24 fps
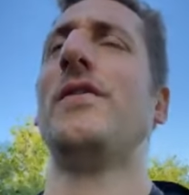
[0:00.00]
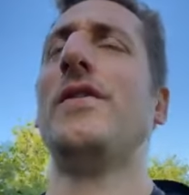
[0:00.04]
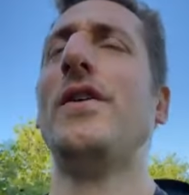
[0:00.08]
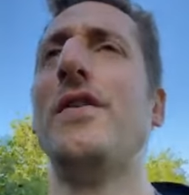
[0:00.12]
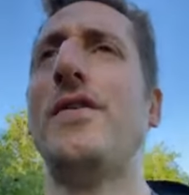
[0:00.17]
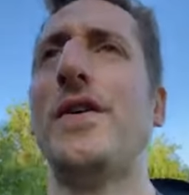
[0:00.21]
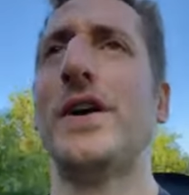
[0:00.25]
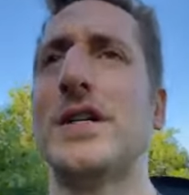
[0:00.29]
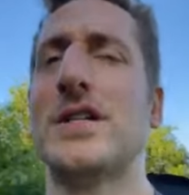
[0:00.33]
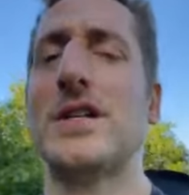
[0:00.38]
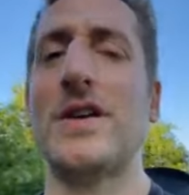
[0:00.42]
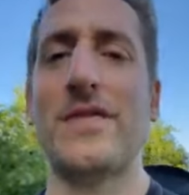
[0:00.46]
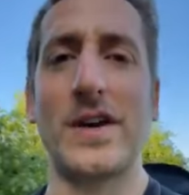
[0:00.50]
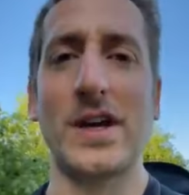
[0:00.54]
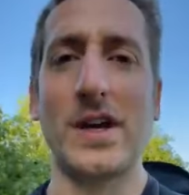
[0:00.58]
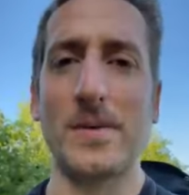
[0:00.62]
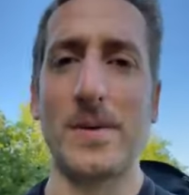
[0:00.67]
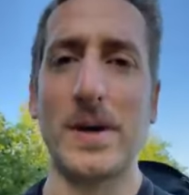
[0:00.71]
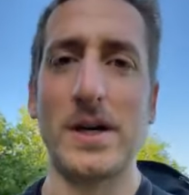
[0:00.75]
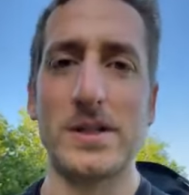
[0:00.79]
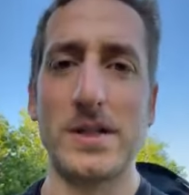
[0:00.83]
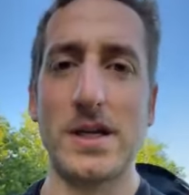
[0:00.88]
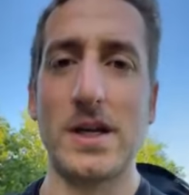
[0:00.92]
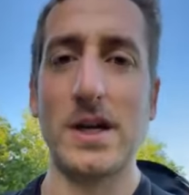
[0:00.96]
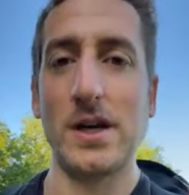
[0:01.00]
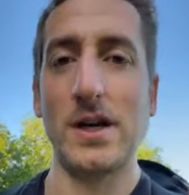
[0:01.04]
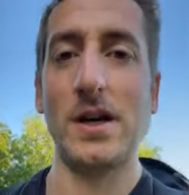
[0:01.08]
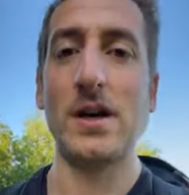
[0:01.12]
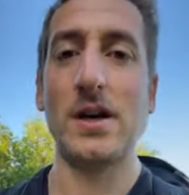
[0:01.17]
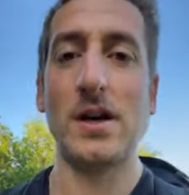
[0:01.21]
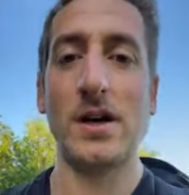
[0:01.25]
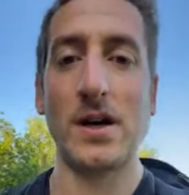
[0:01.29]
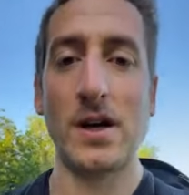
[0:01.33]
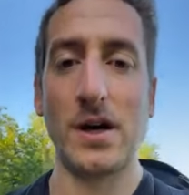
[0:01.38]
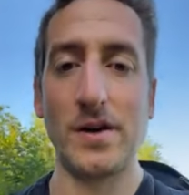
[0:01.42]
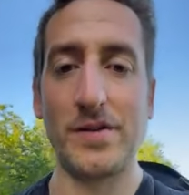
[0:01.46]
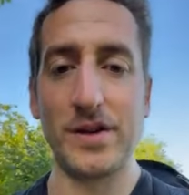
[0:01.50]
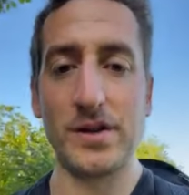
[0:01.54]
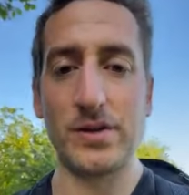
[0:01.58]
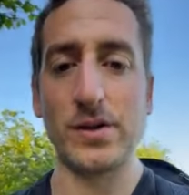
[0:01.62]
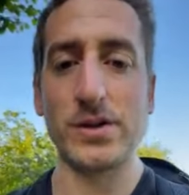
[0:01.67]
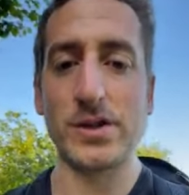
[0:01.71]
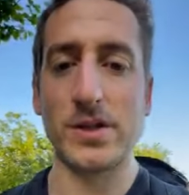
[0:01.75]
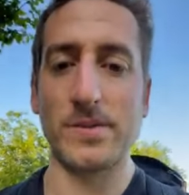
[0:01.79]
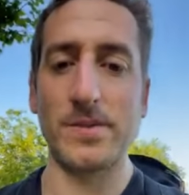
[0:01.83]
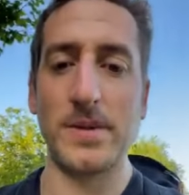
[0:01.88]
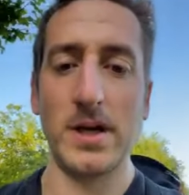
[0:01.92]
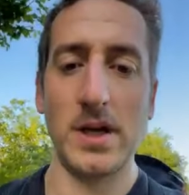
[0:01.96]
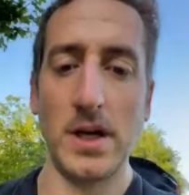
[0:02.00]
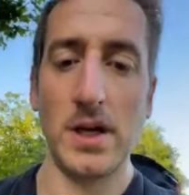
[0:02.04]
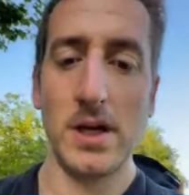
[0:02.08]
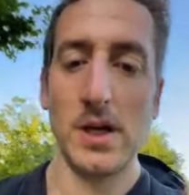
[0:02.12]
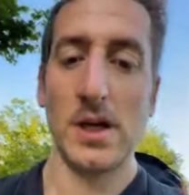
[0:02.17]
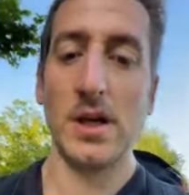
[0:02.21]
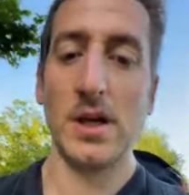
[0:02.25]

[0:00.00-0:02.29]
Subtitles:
few things to think about today. Have an awesome